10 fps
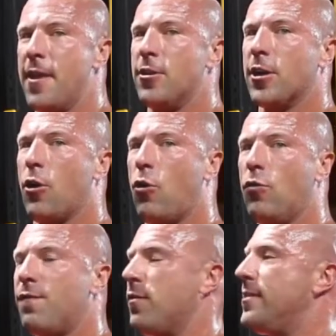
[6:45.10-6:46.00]
the knee at
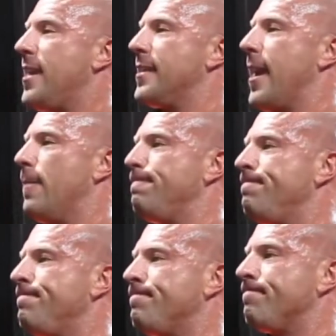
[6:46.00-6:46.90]
your chest with your
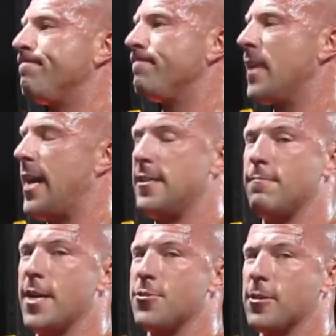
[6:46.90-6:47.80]
hands. This is a
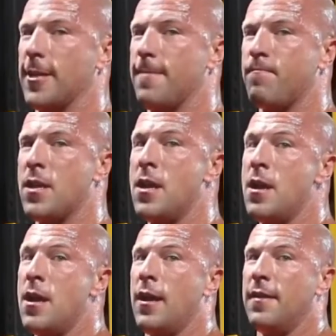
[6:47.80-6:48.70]
passive hip flexion.
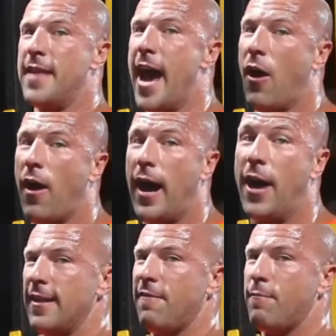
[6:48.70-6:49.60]
Take the hands
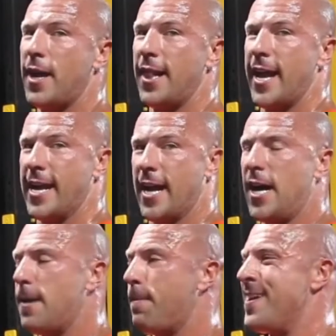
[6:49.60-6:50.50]
off and you fight to
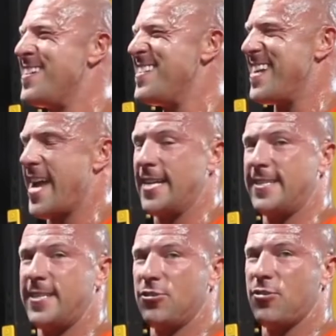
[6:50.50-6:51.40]
maintain the
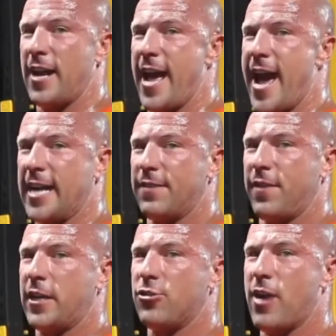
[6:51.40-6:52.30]
lift of the knee.
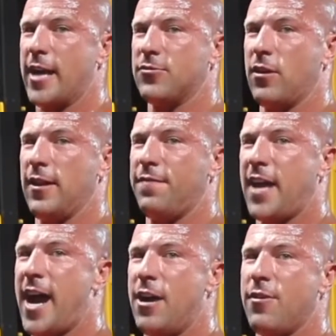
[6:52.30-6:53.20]
This is a great
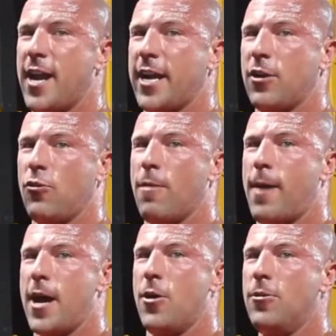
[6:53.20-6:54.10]
way to pattern the
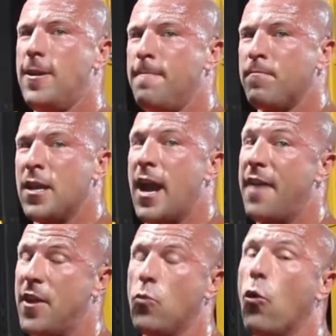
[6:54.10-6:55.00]
nervous system into
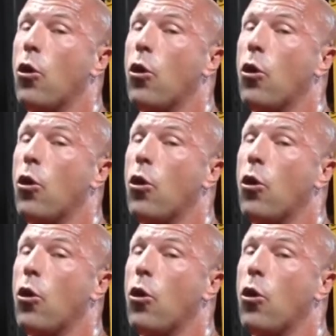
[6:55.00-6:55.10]
trying to